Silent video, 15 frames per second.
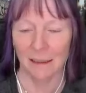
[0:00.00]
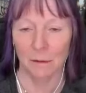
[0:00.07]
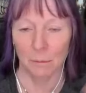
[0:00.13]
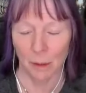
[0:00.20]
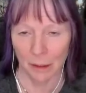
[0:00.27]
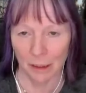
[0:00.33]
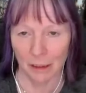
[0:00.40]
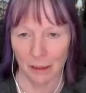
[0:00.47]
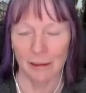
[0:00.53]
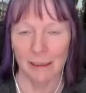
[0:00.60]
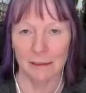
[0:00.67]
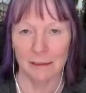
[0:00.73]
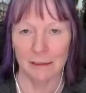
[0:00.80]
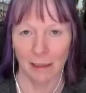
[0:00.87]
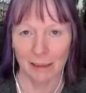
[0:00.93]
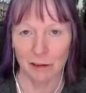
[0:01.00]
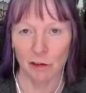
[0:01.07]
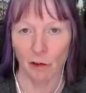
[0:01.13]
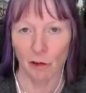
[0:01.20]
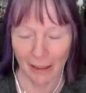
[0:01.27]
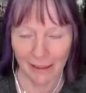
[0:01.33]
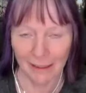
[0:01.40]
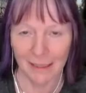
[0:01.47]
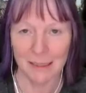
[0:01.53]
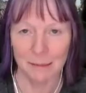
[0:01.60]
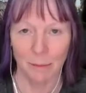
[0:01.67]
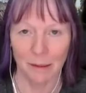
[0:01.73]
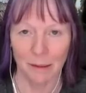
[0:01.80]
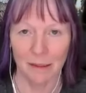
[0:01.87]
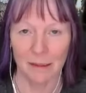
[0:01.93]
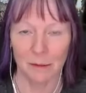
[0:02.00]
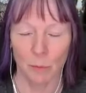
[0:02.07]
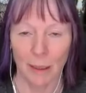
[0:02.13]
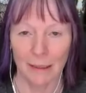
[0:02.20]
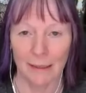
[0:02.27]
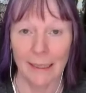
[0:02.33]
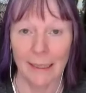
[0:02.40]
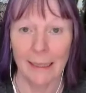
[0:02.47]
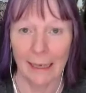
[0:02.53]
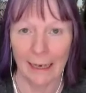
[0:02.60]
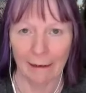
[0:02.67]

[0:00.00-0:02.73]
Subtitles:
and Mercury is retrograde this month as well in